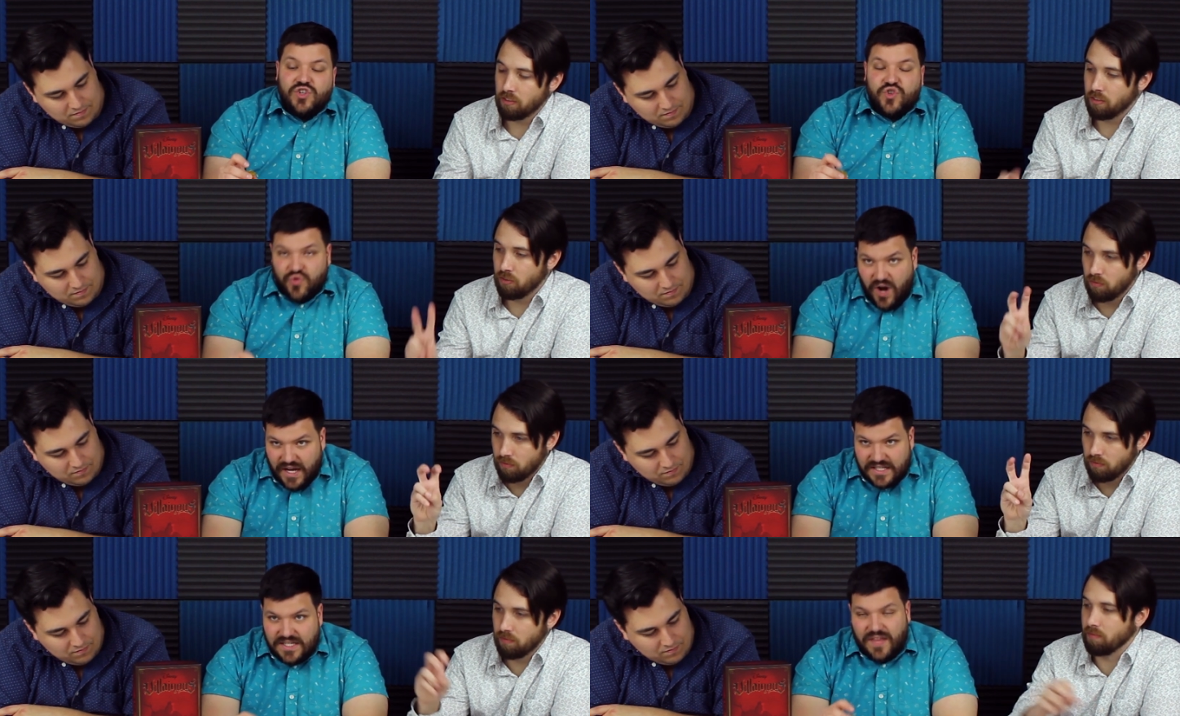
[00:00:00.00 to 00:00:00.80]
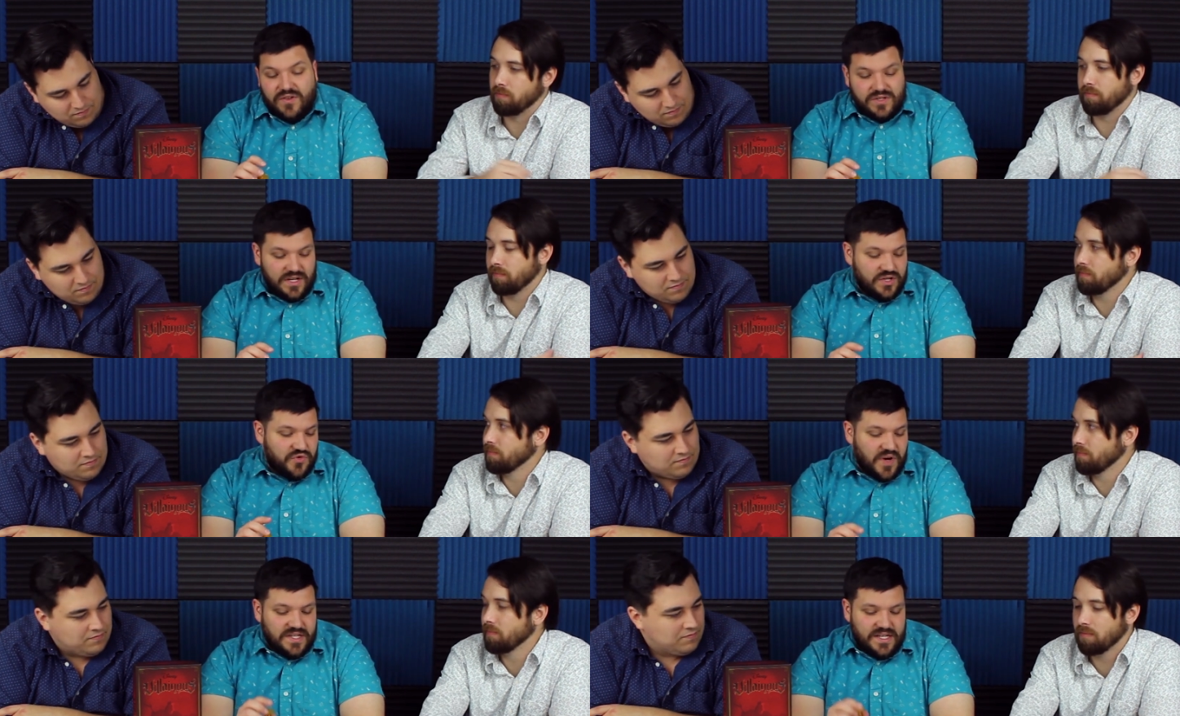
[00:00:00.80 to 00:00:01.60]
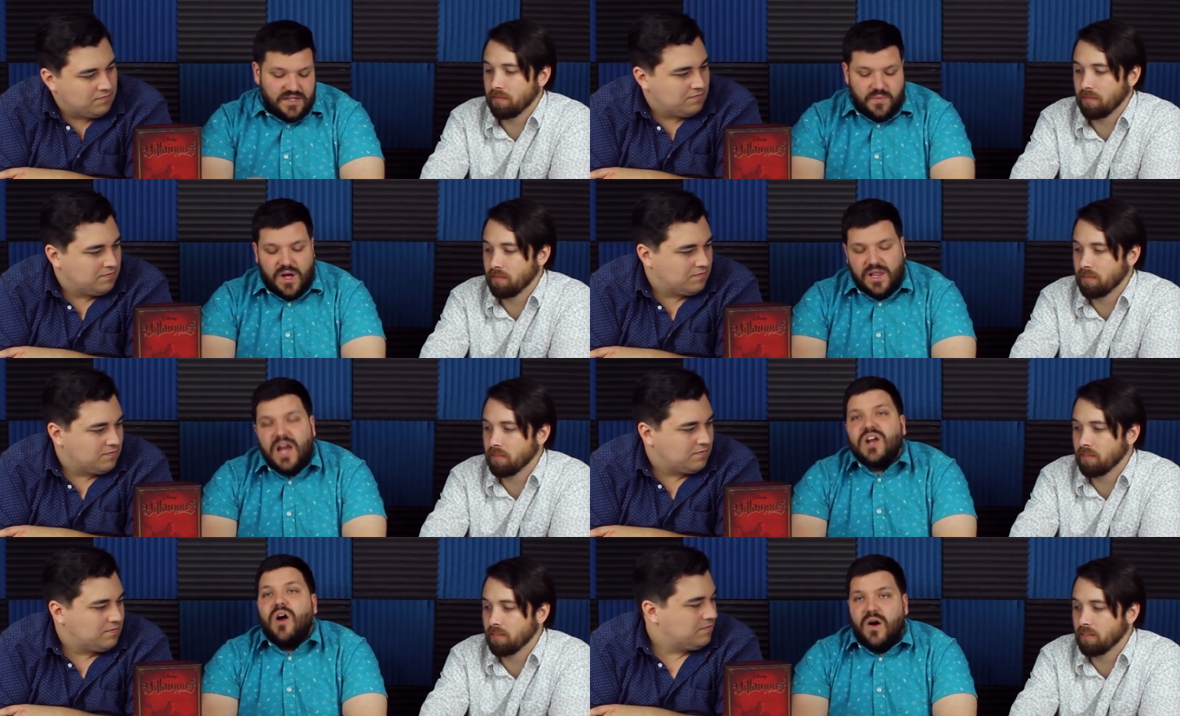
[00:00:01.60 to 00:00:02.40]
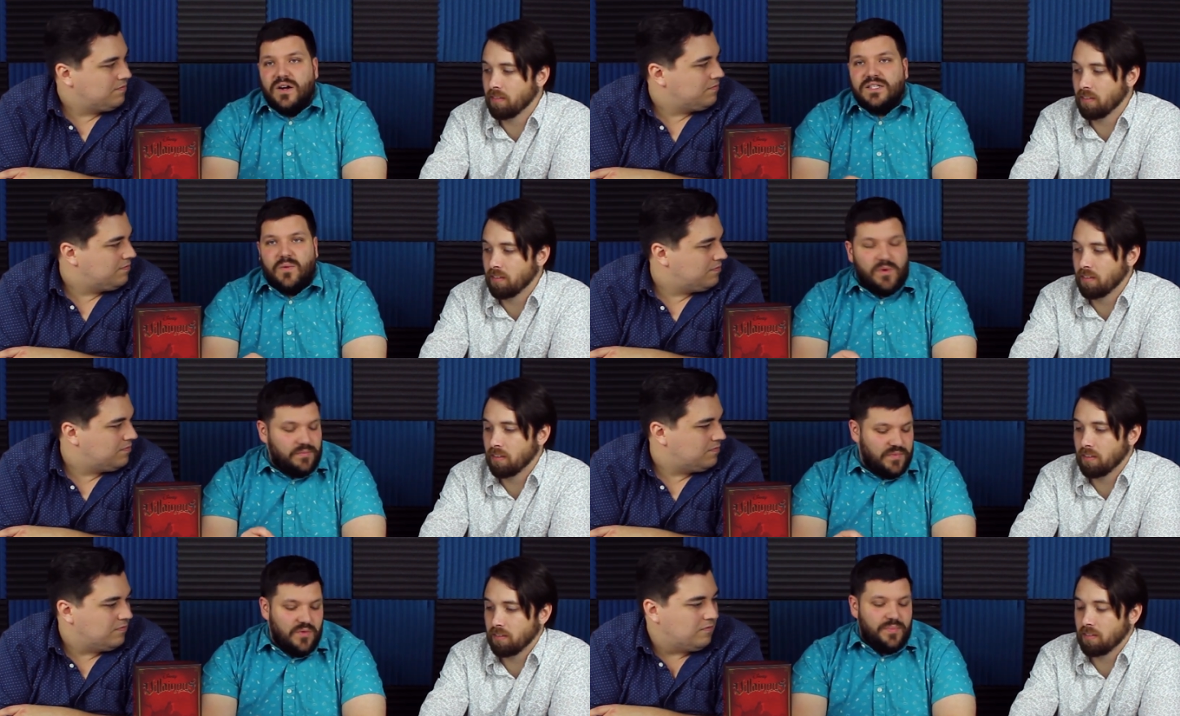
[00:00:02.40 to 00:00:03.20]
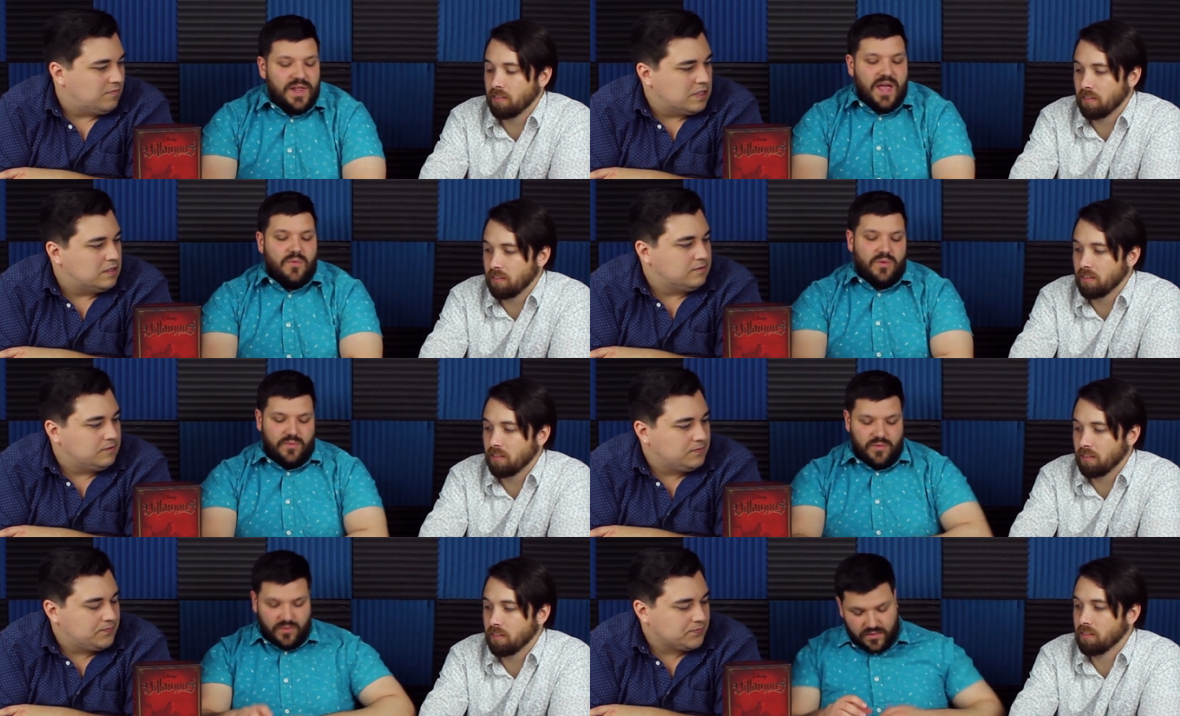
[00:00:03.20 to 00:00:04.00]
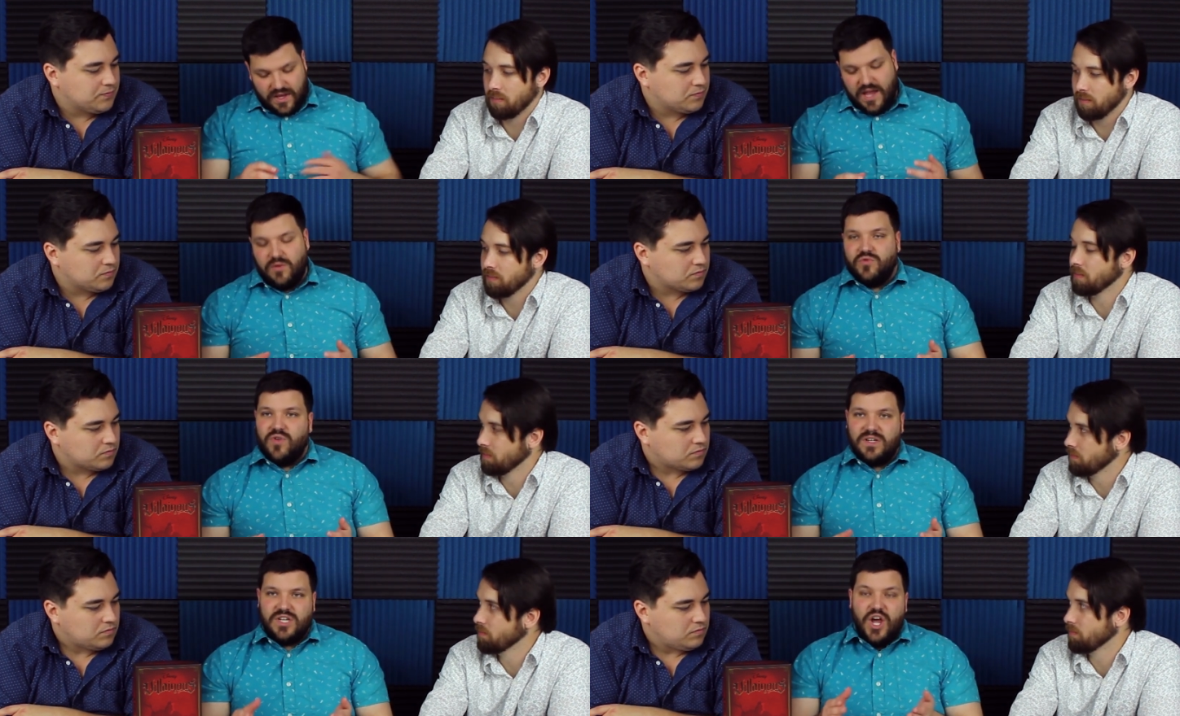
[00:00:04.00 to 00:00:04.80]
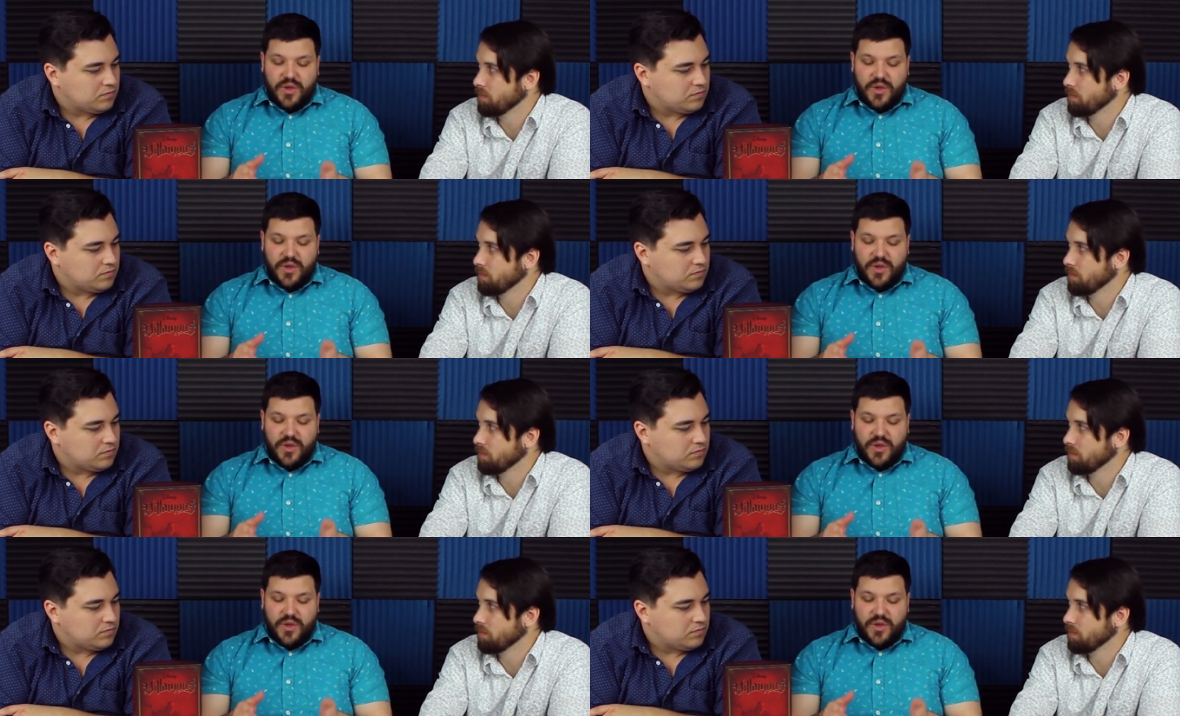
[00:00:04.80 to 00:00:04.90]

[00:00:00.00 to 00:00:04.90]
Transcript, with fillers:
Speaker 1: trust. And there's trust is a lot of cards that will you play will will get you trust.